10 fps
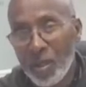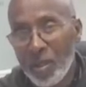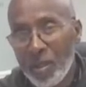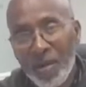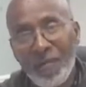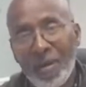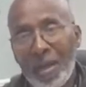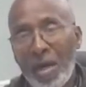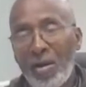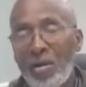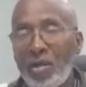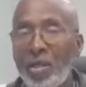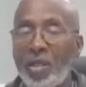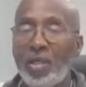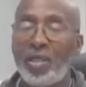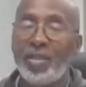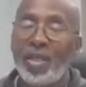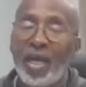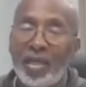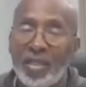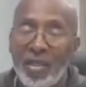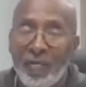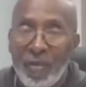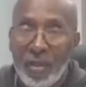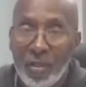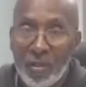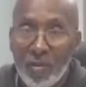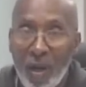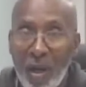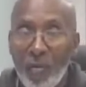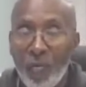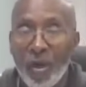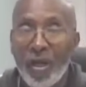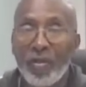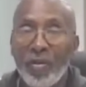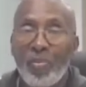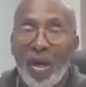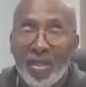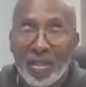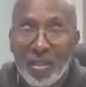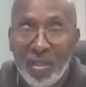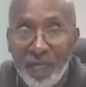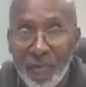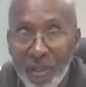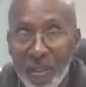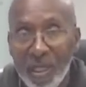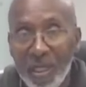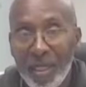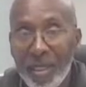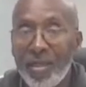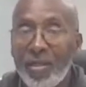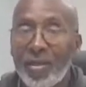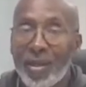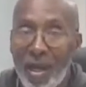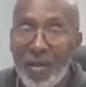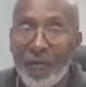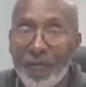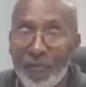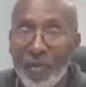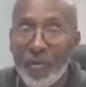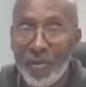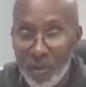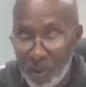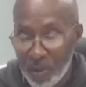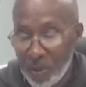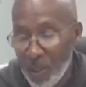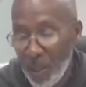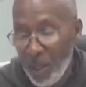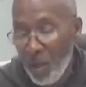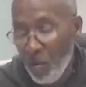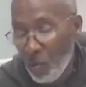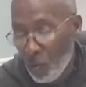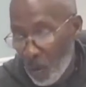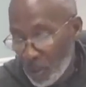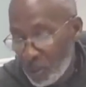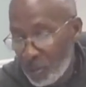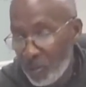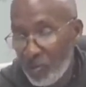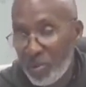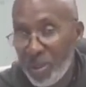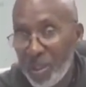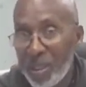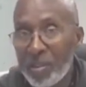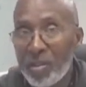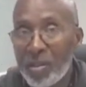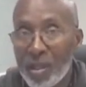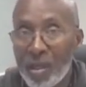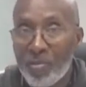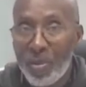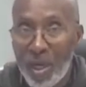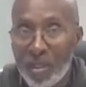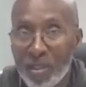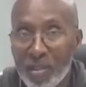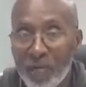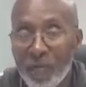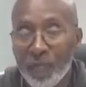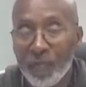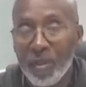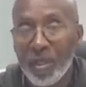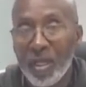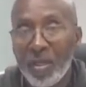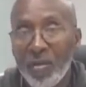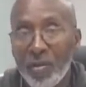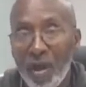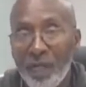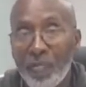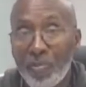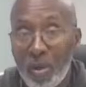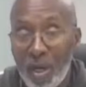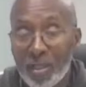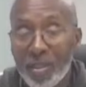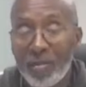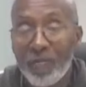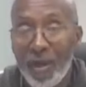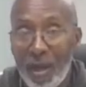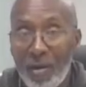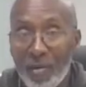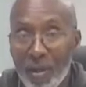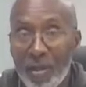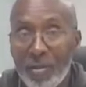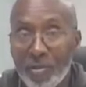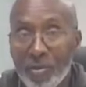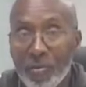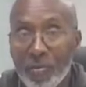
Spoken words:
Never allow negativity to outweigh the positivity in your life, because once you begin to think positive, you have positive outcomes.